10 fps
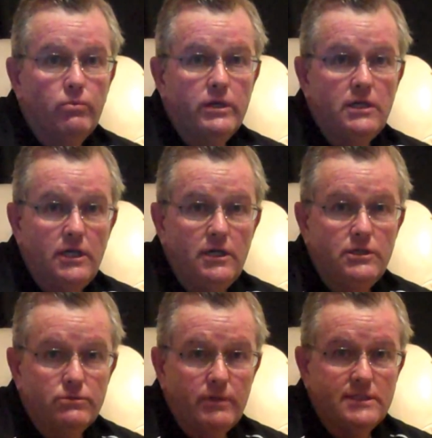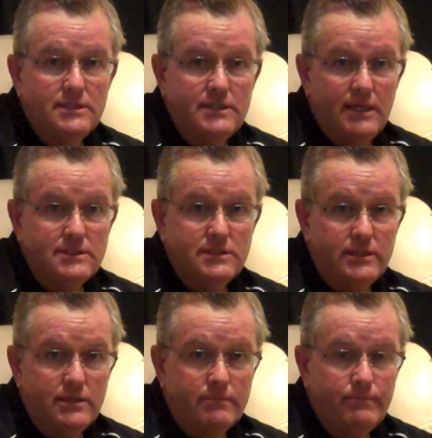we need to raise the debt
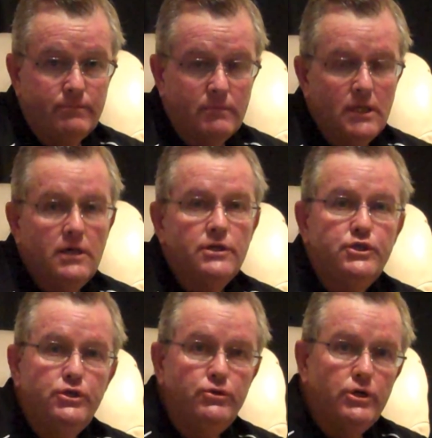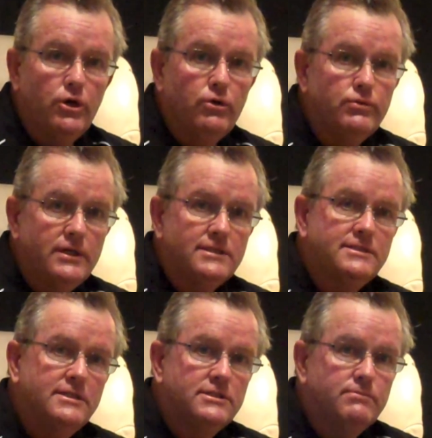ceiling. Do you know that
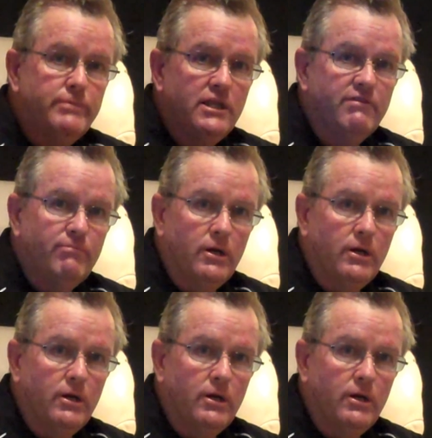since middle of